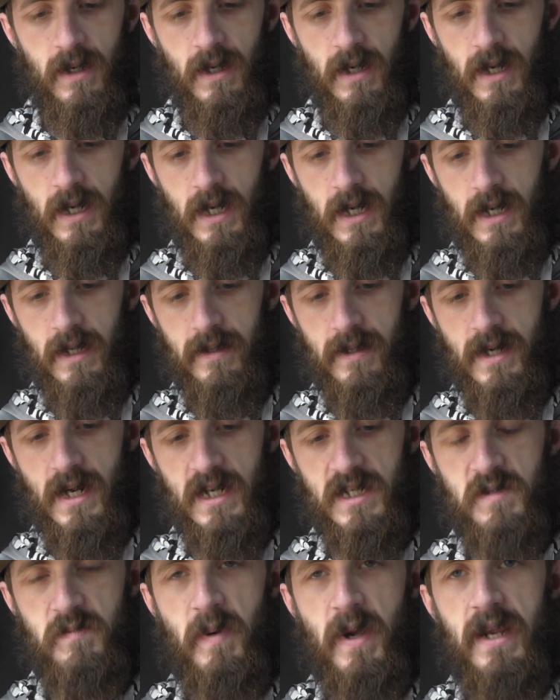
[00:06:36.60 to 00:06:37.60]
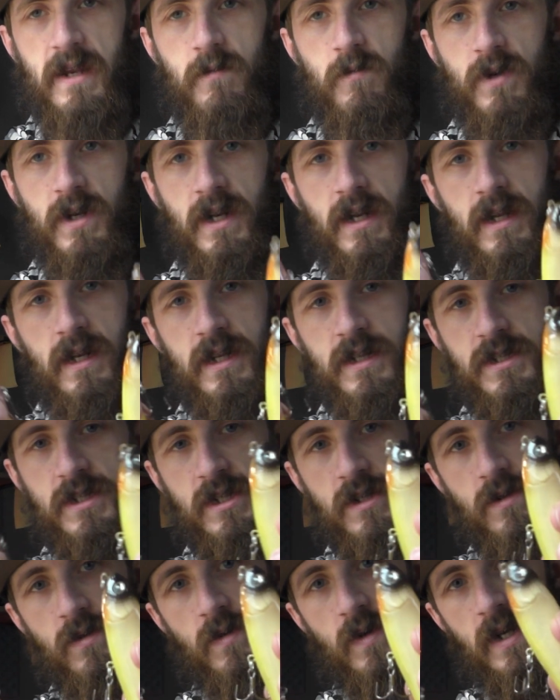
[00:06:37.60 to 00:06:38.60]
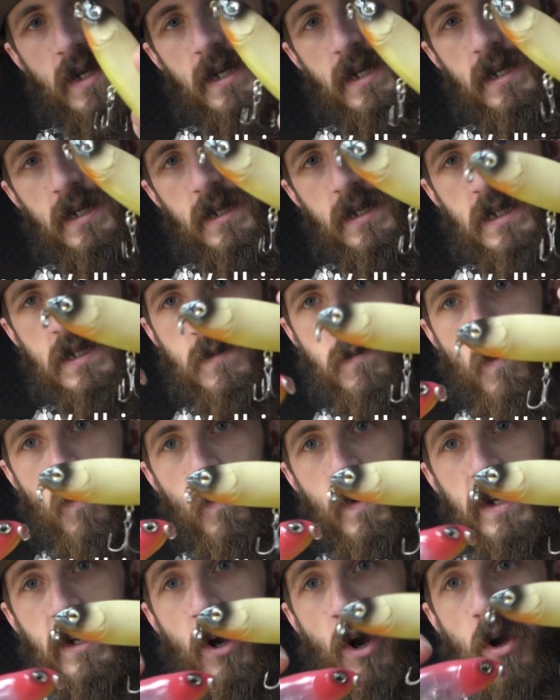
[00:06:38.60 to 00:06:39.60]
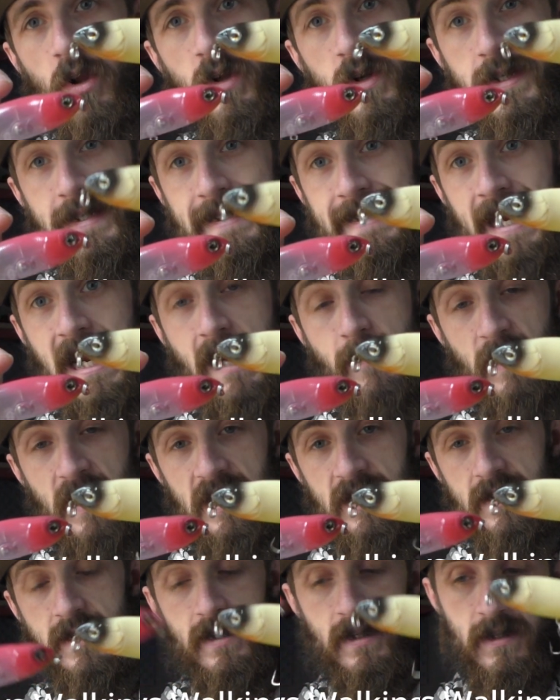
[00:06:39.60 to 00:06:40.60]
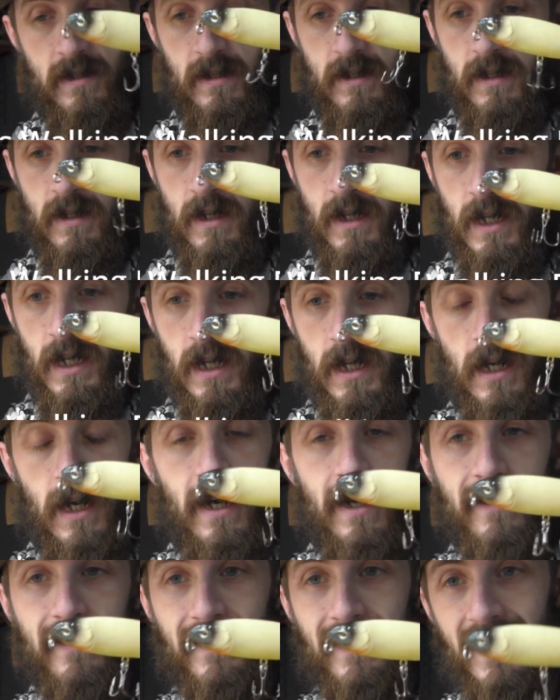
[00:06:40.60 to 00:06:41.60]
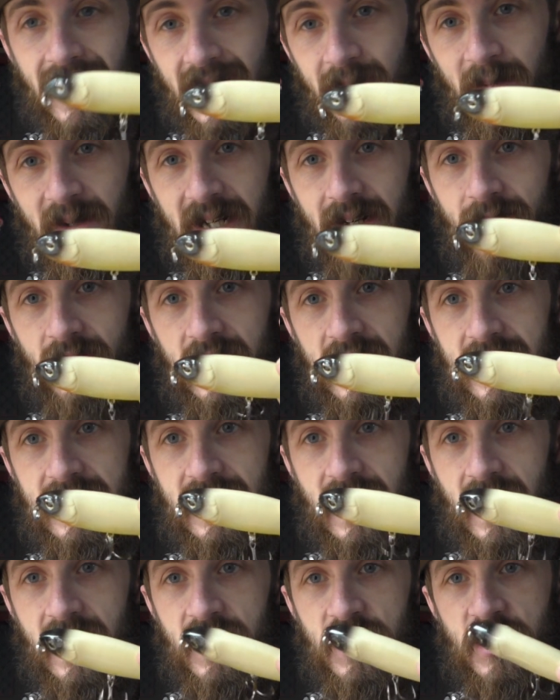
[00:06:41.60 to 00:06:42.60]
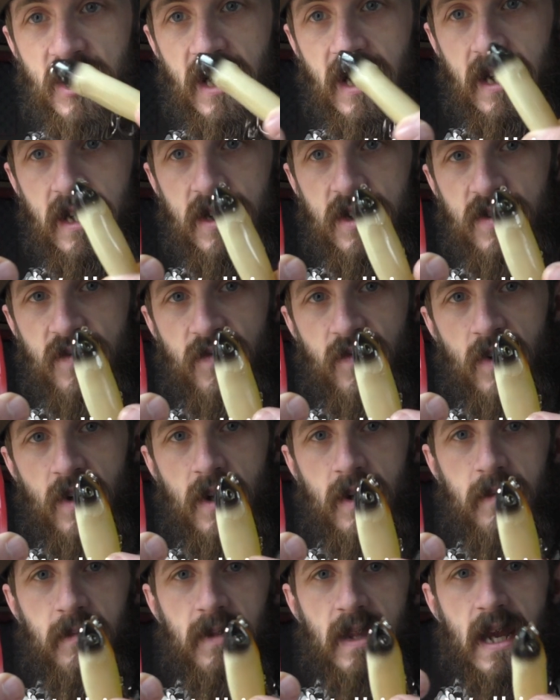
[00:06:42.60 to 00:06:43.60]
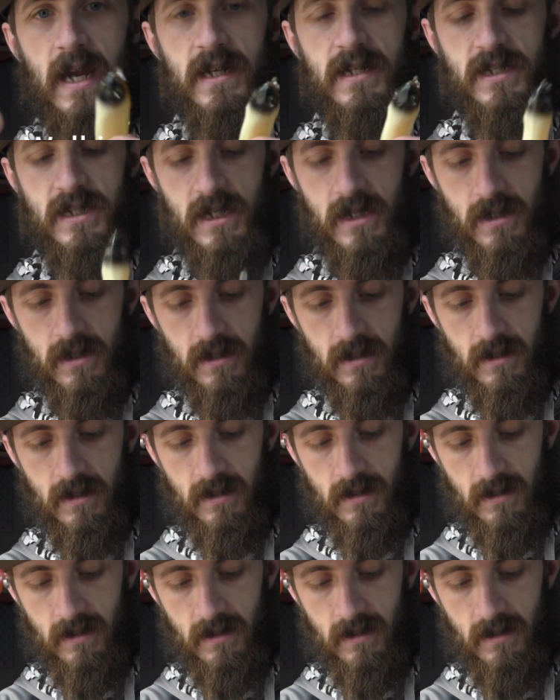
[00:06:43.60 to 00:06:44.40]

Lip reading: The next bait we're gonna get into is what we call our Sammies. A little bit of a design change from last year.